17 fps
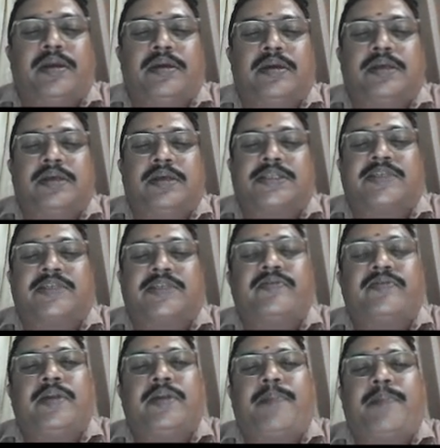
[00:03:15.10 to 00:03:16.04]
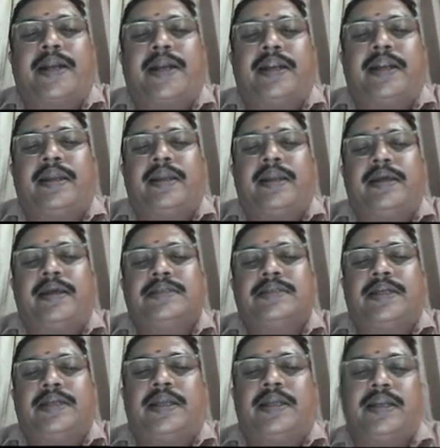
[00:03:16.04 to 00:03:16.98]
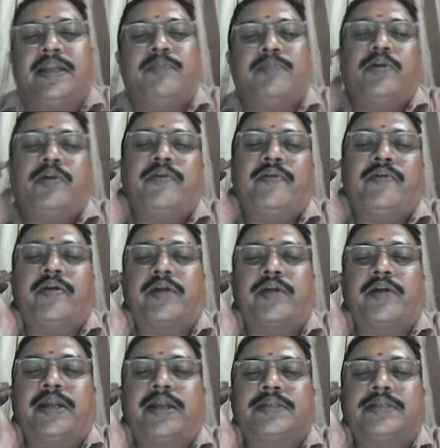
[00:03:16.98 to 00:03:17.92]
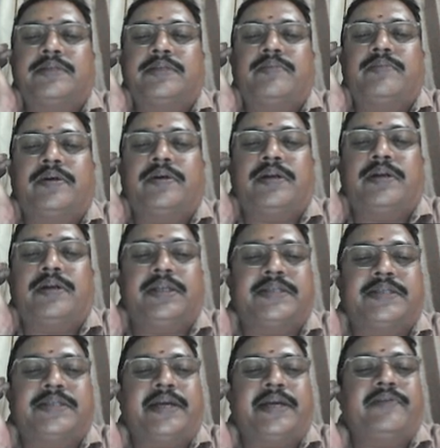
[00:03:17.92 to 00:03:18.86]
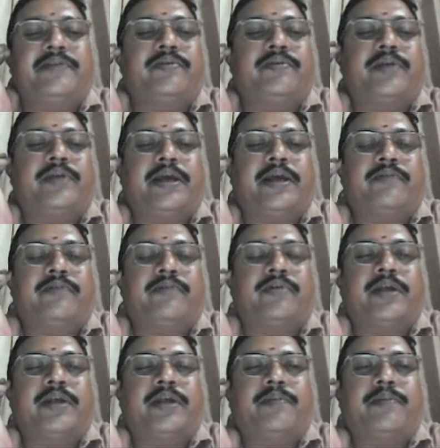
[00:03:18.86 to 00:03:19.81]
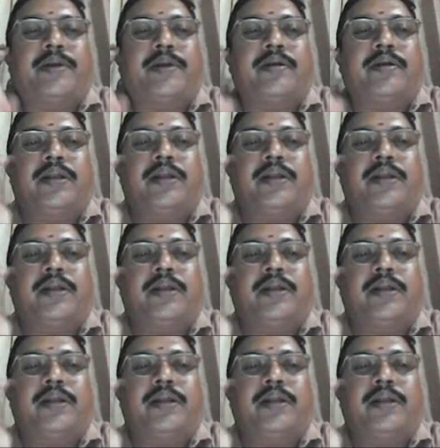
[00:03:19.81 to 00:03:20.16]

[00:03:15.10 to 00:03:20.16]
successfully patenting a genetically modified organism designed for a particular